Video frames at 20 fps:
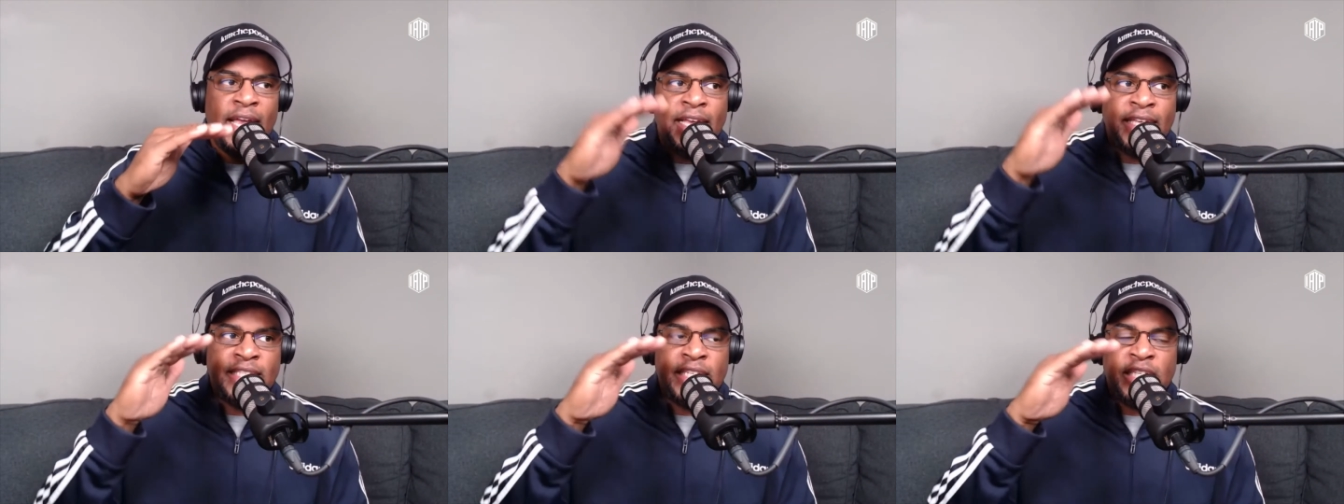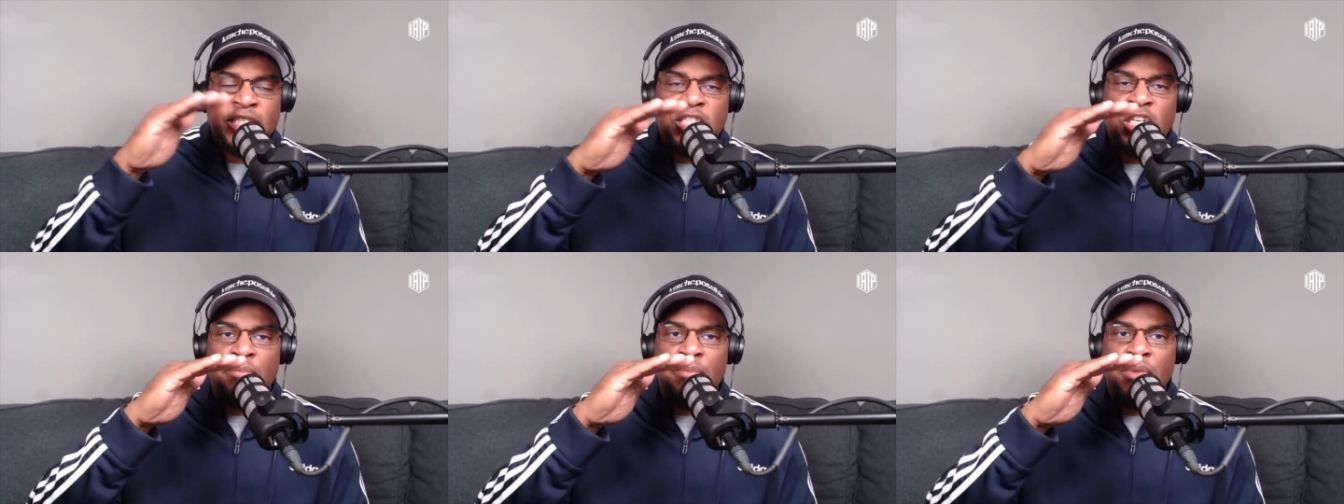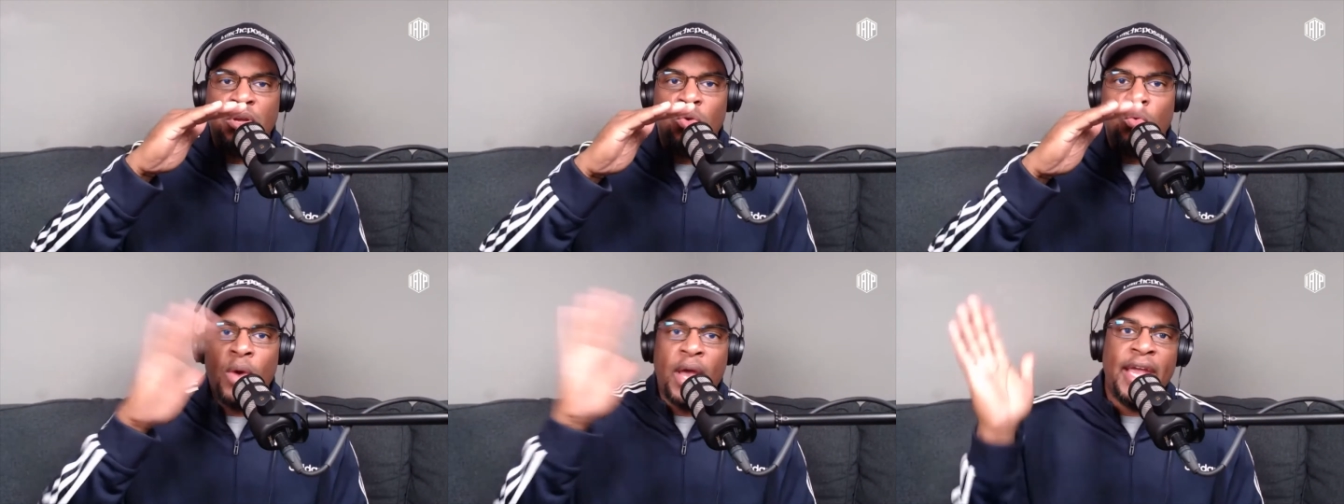it just took
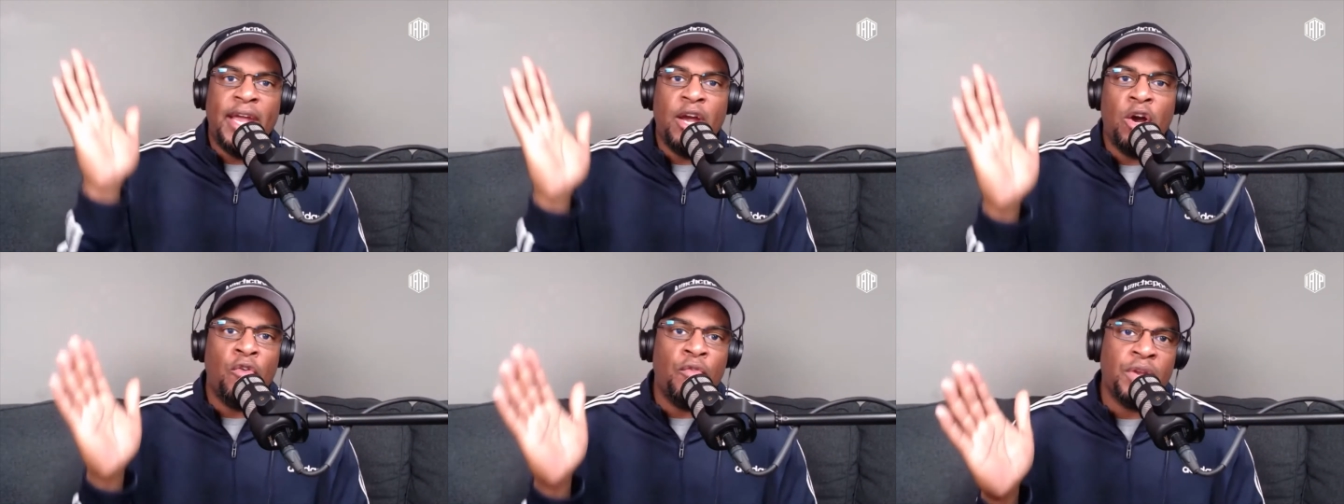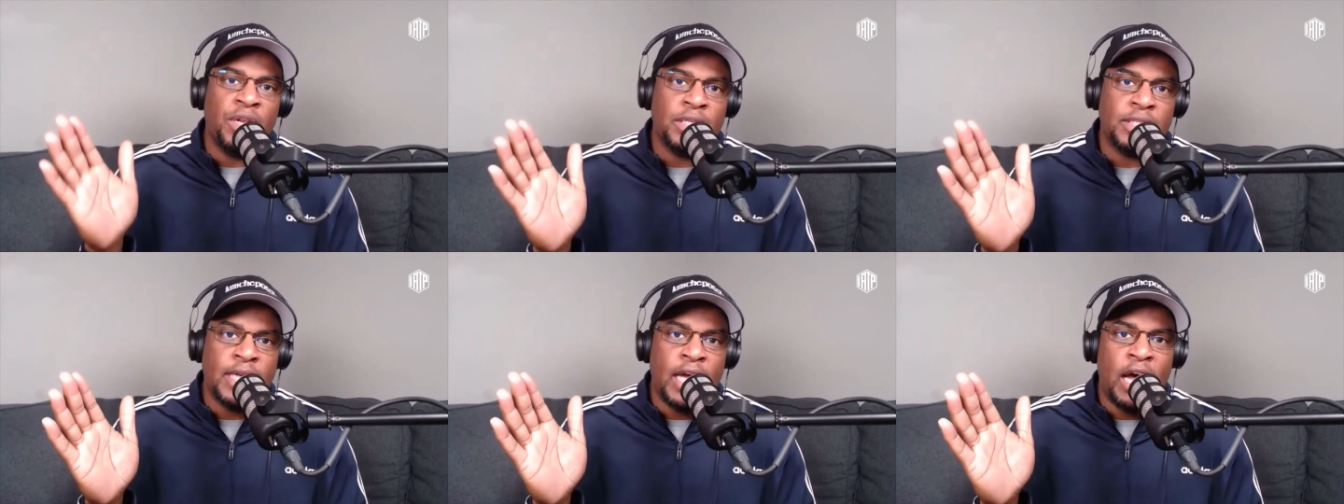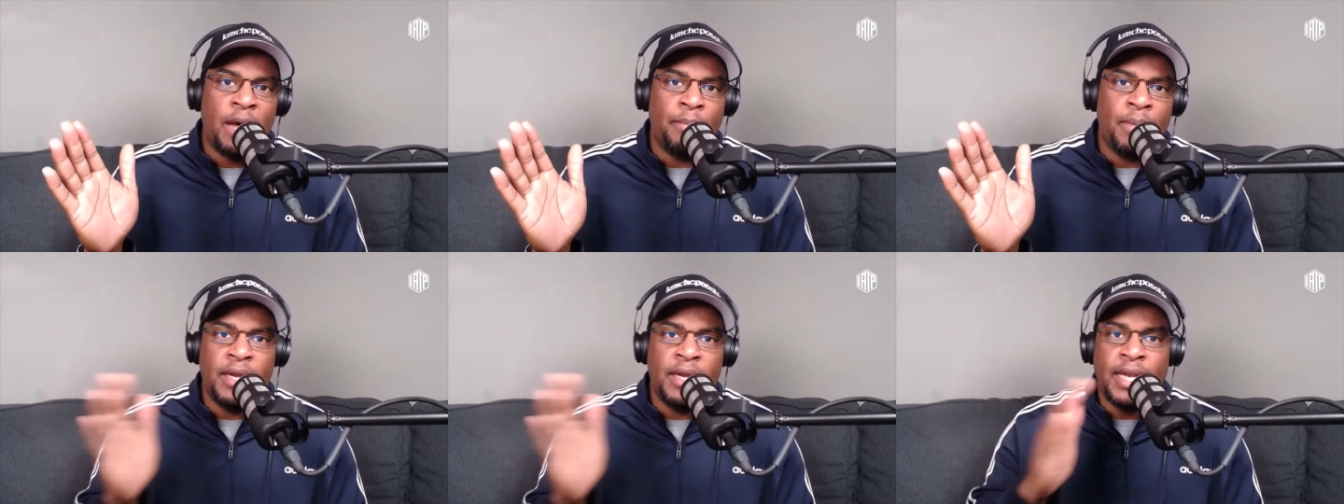me way over the
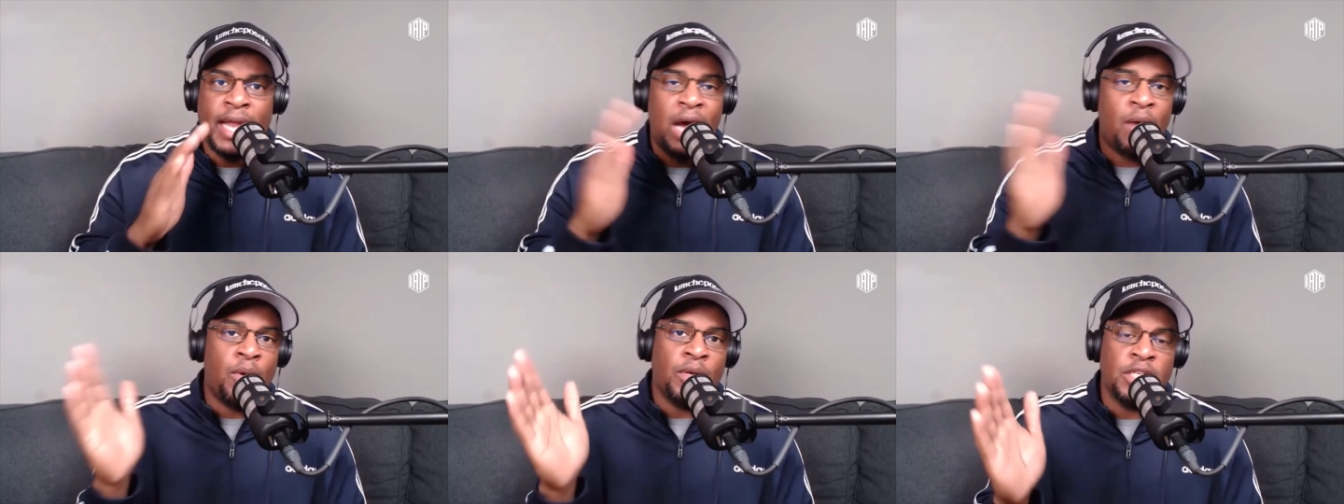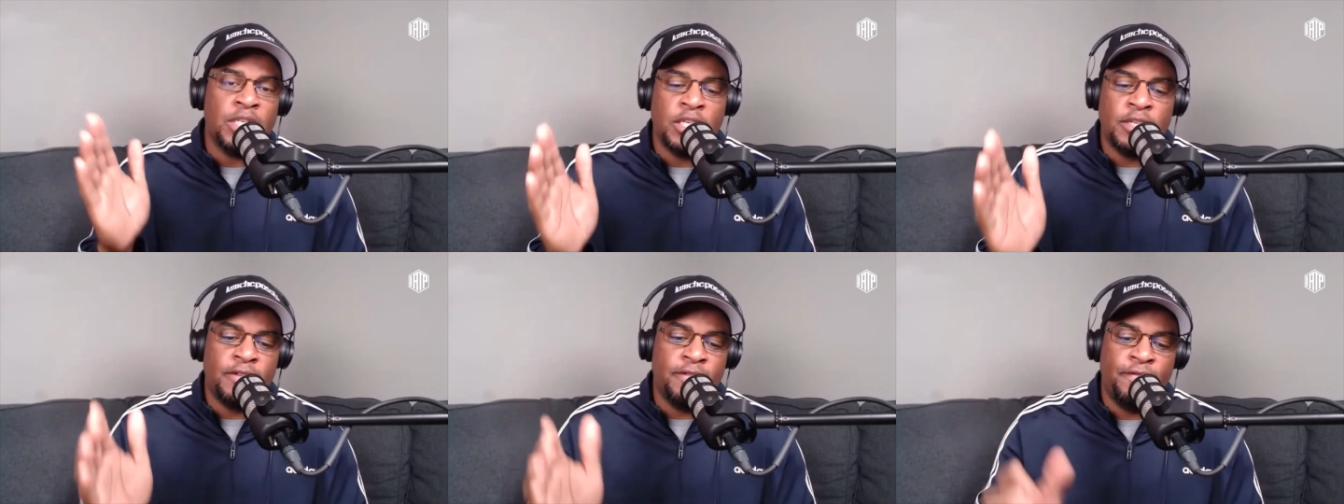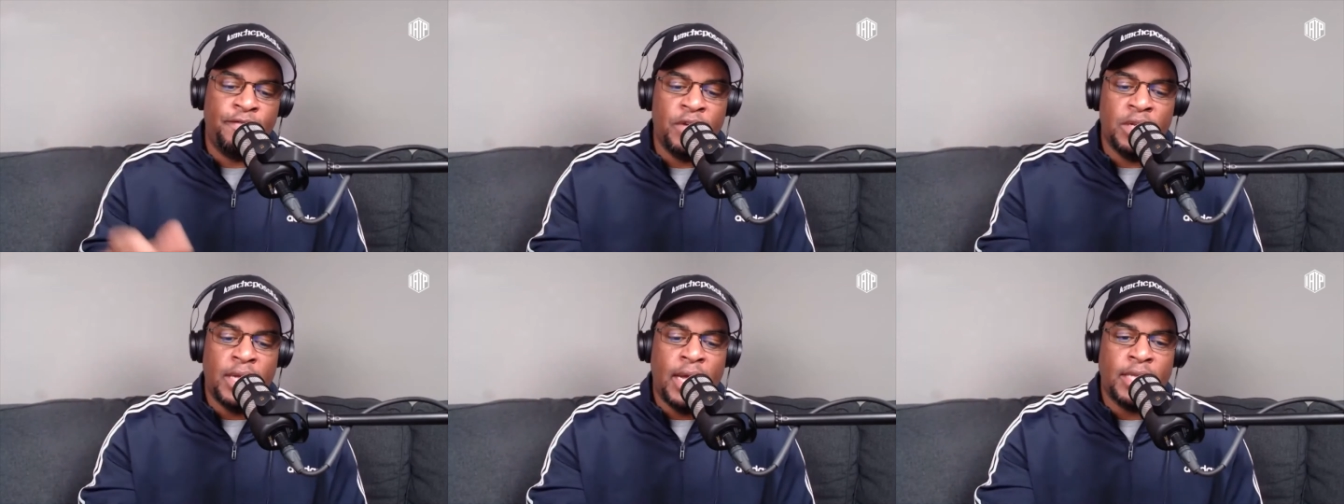top, and now I
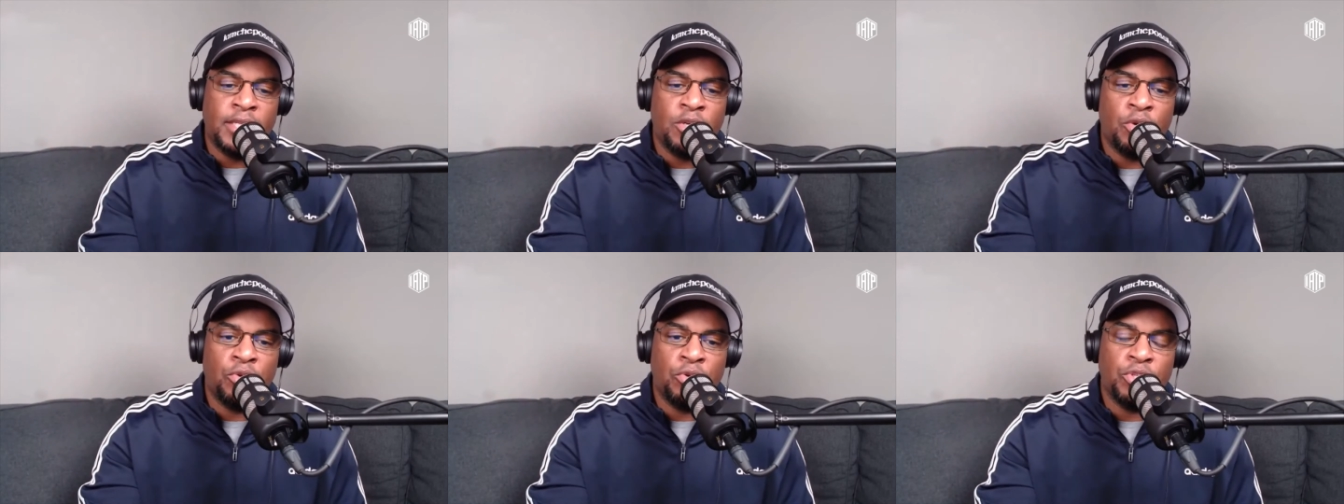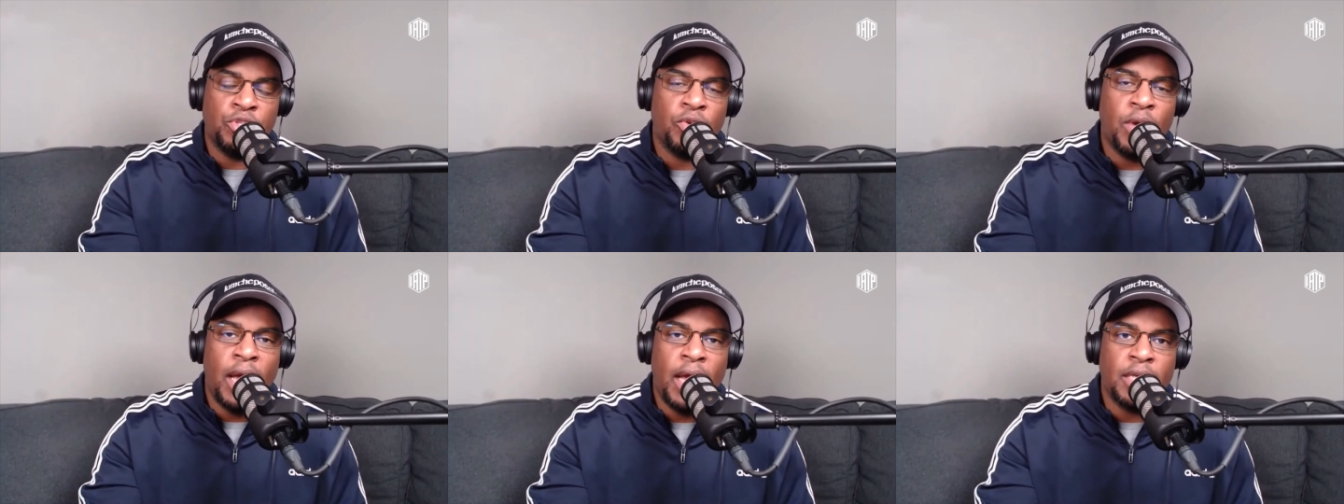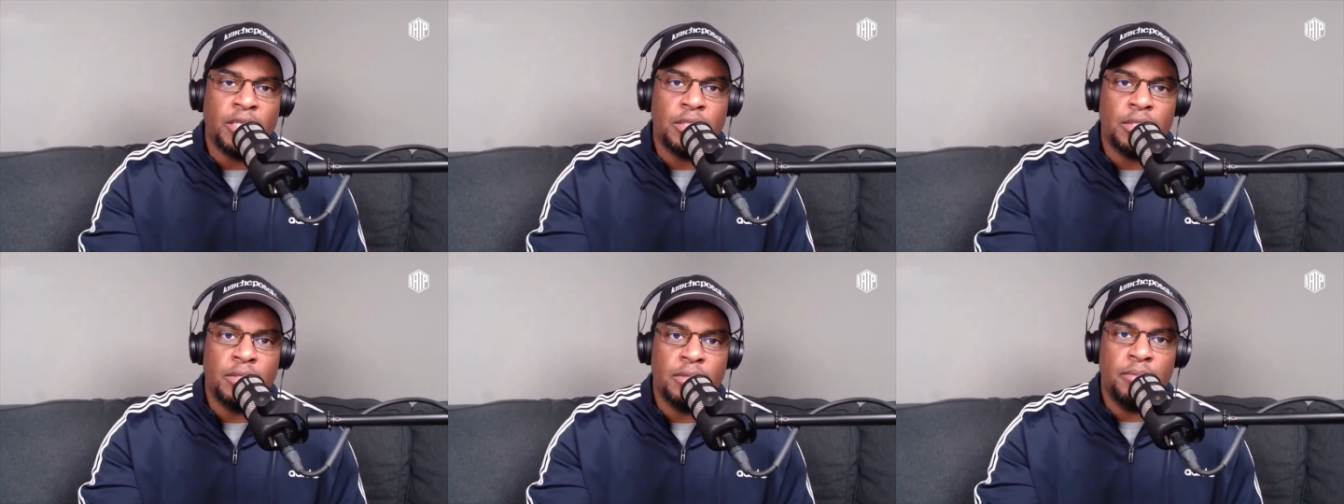just feel like total
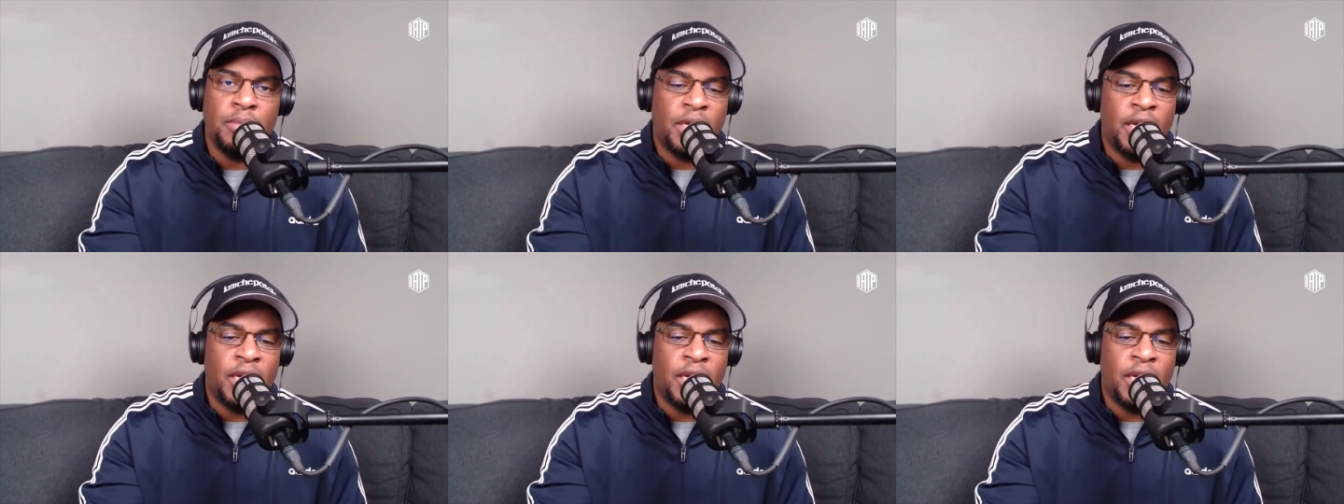trash